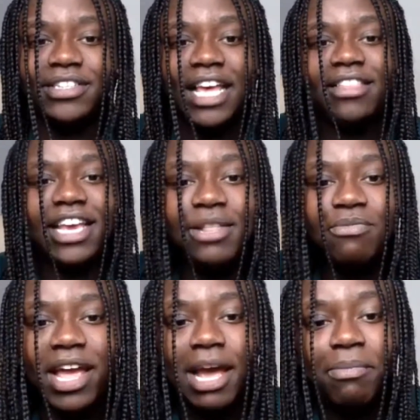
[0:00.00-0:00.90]
sent in
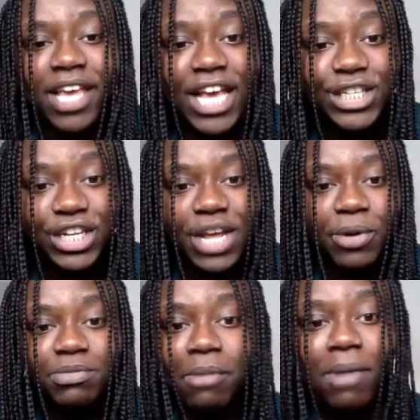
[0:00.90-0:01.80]
my application. It
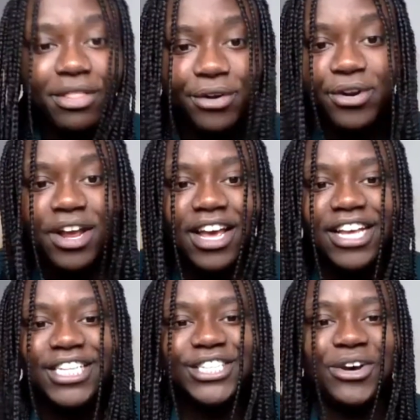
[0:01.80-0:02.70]
was my mother.
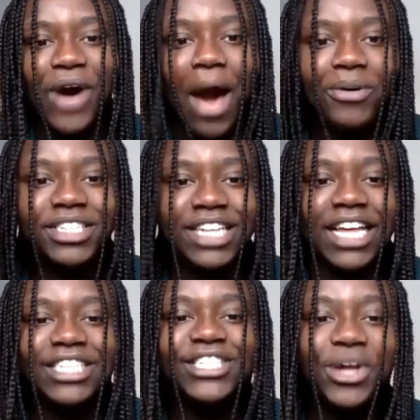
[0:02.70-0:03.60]
So I was
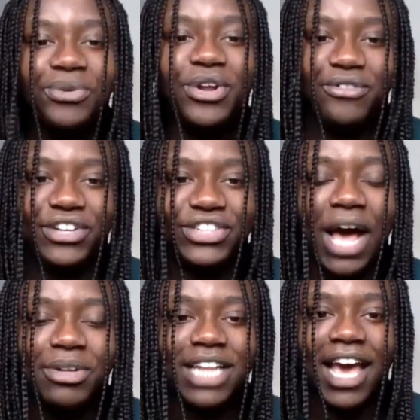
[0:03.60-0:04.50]
so nervous. I was